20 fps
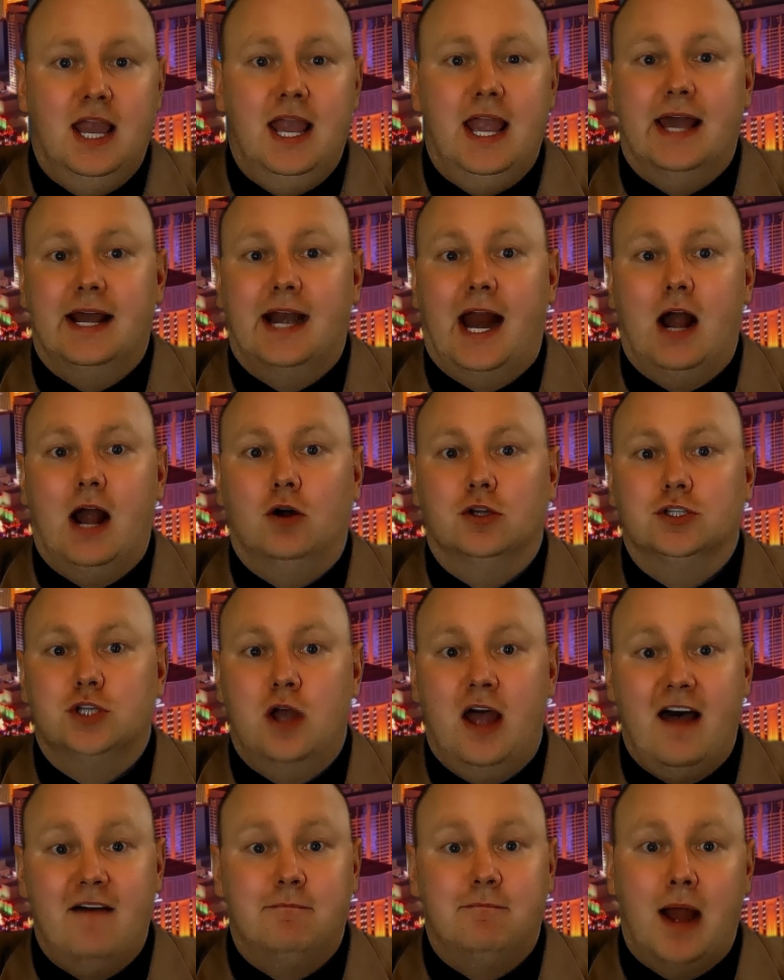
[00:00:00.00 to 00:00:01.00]
and I also
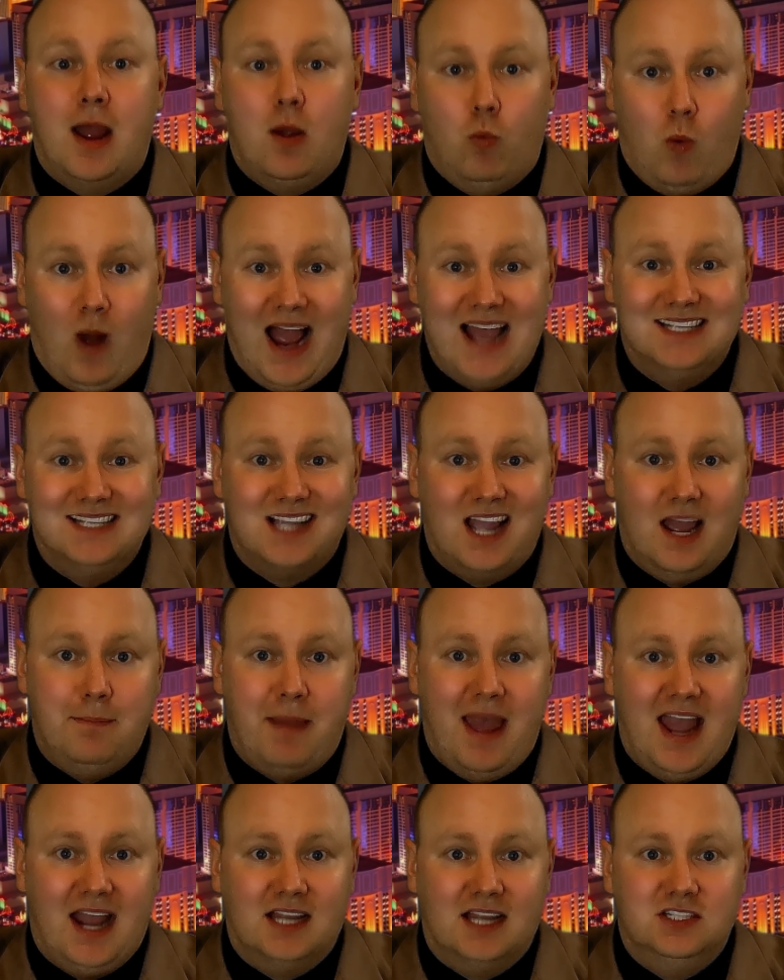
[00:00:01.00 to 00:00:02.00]
have my Wise Guy
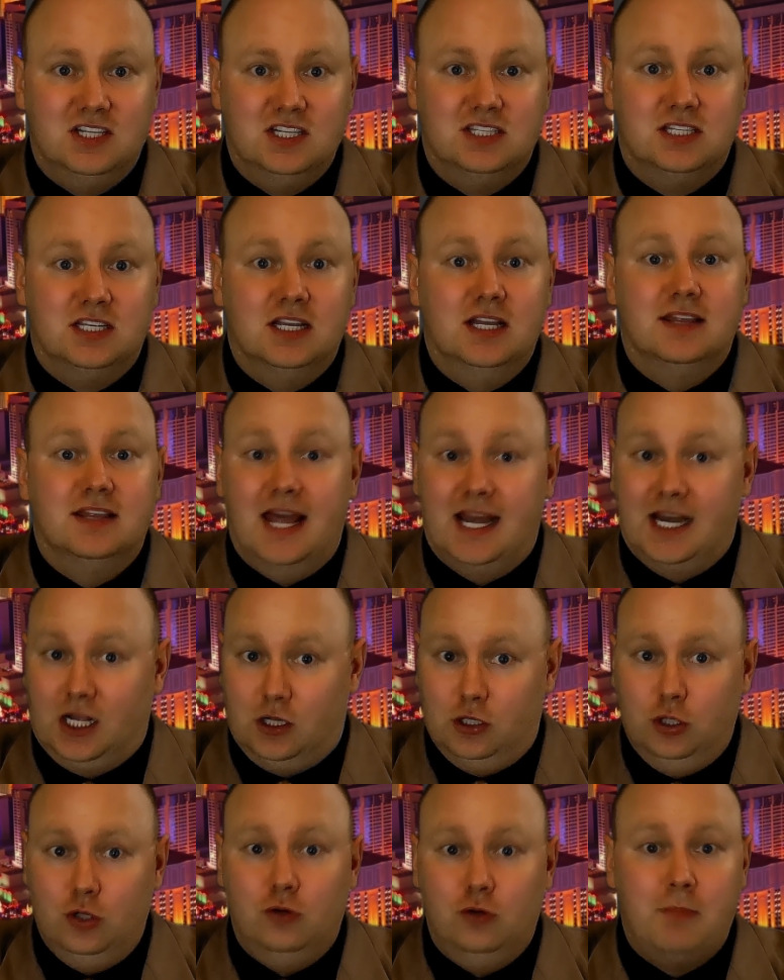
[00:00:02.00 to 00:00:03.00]
packages that
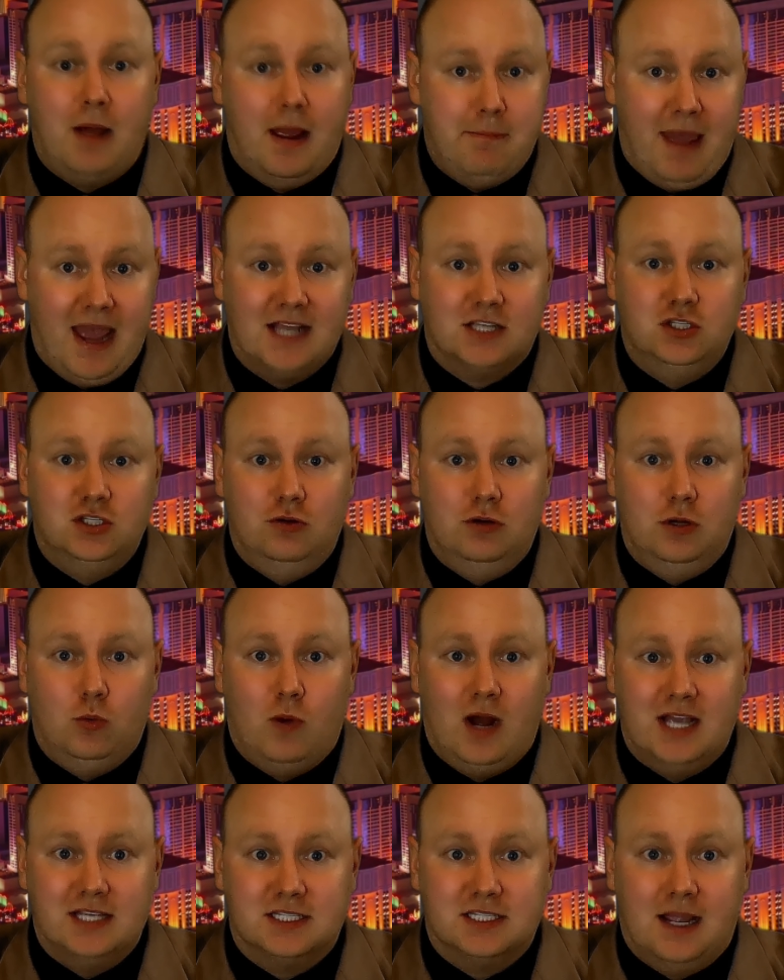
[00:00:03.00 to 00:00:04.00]
include my max unit
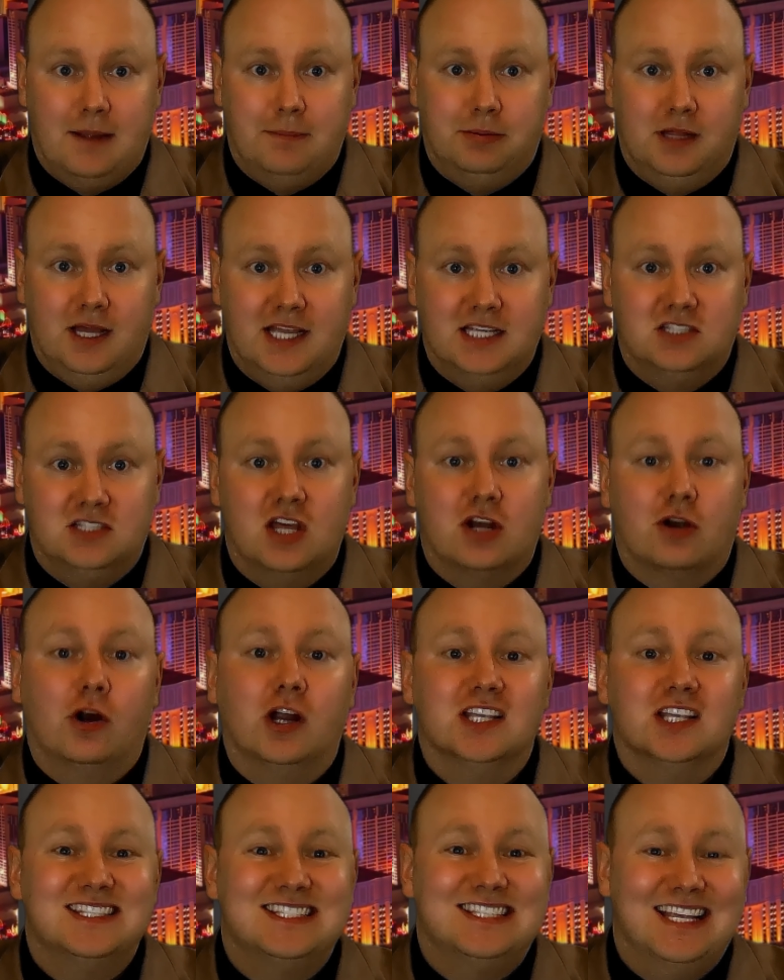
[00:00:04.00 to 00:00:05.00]
Wise Guy plays that are
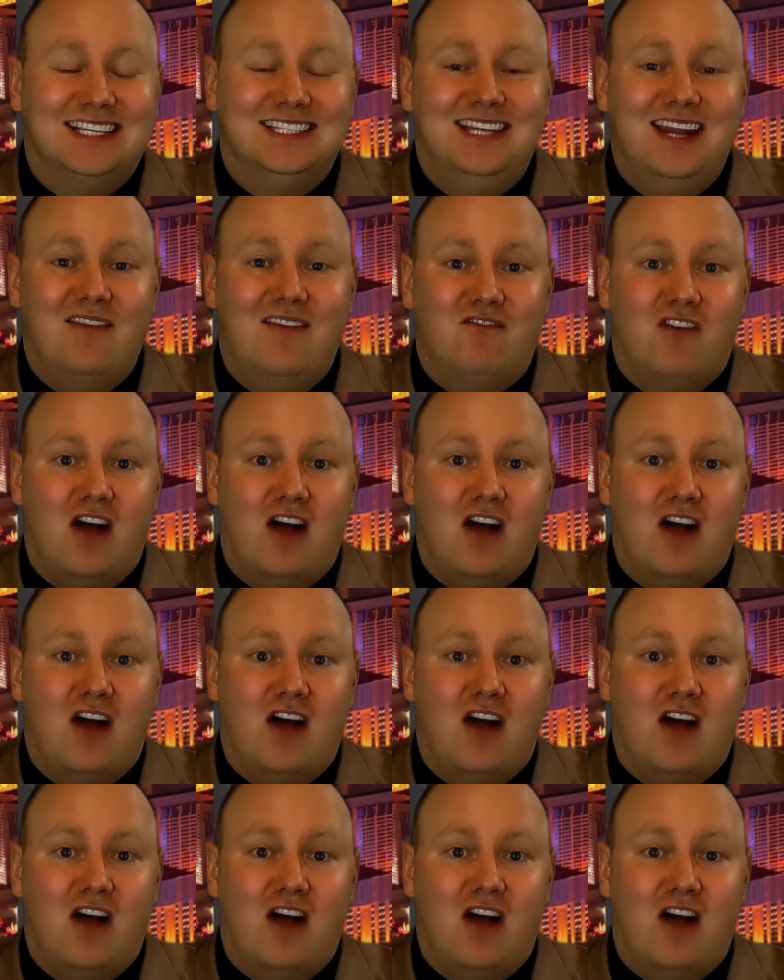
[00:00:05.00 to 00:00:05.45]
at 65%